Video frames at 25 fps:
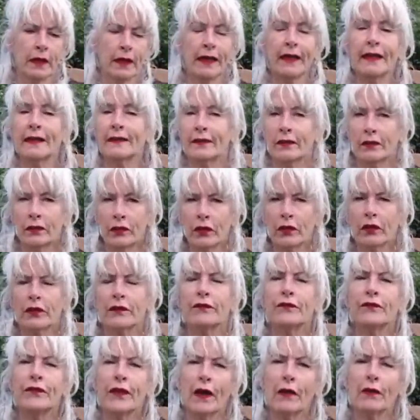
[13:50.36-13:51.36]
is another
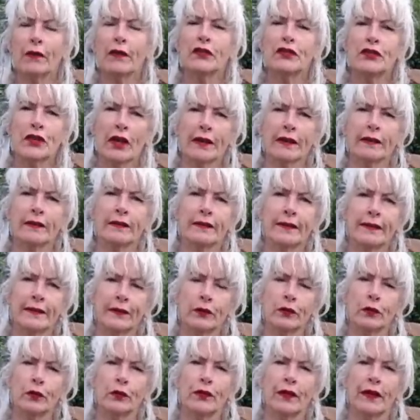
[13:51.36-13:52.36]
very gentle,
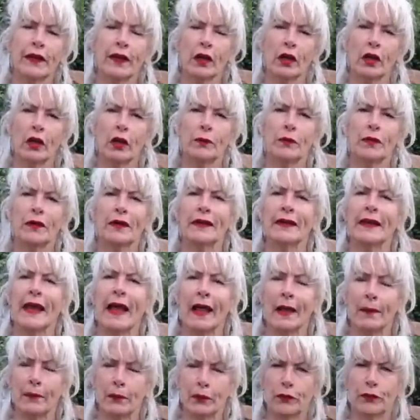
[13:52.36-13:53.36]
soothing herb that can
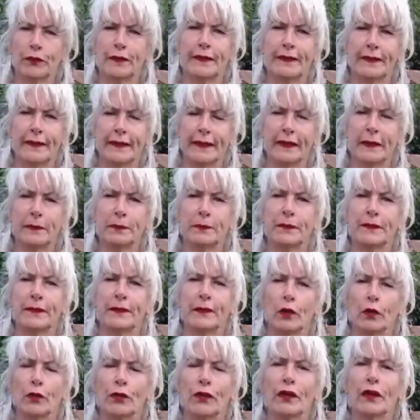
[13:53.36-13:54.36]
help you to sleep.
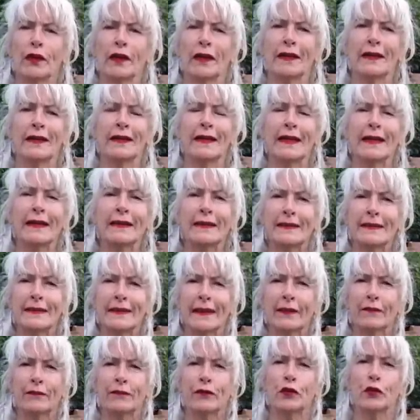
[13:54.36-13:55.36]
So that at least
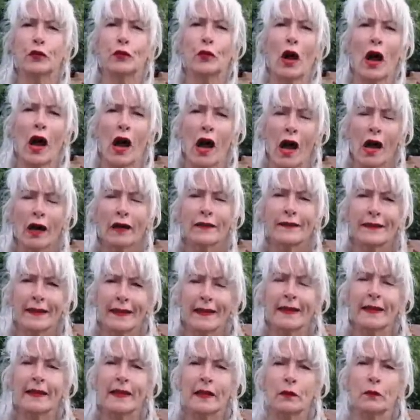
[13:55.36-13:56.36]
if you are
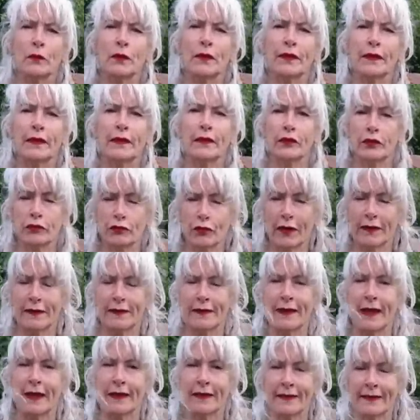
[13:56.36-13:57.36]
dealing with stress
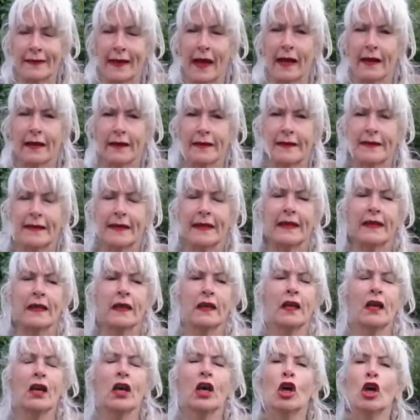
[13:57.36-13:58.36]
and anxiety,
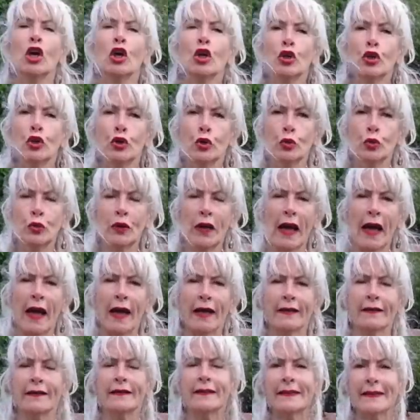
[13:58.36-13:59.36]
you
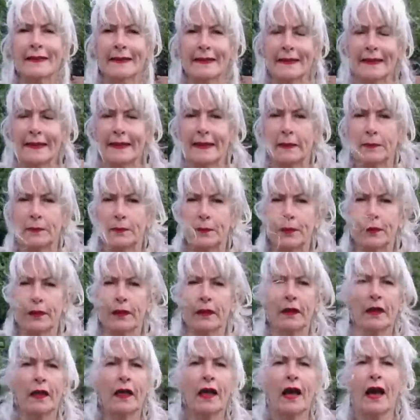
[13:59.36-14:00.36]
can sleep.
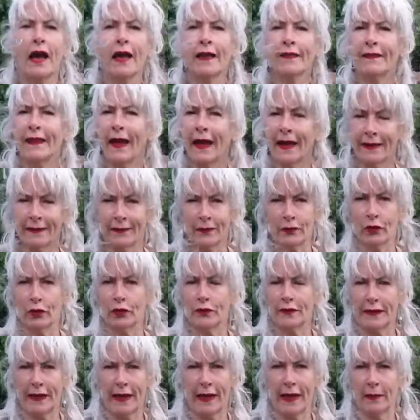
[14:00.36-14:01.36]
And that is
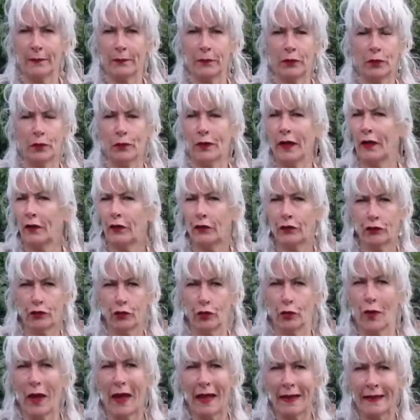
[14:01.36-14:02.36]
going to help you get
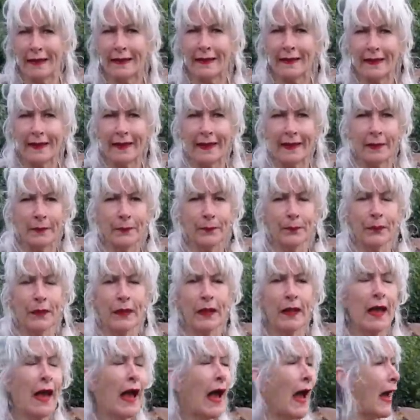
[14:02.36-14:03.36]
through anything.
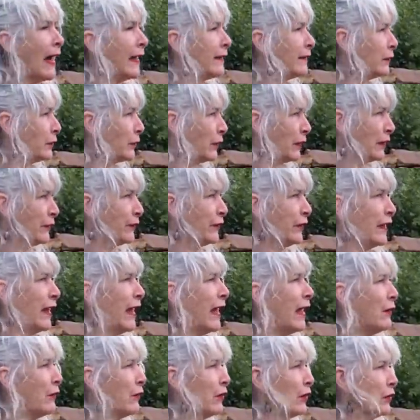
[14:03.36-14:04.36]
As will
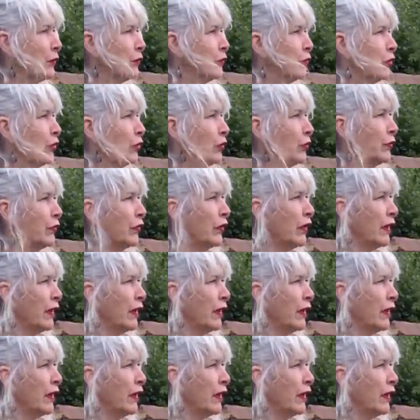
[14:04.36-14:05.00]
valerian root.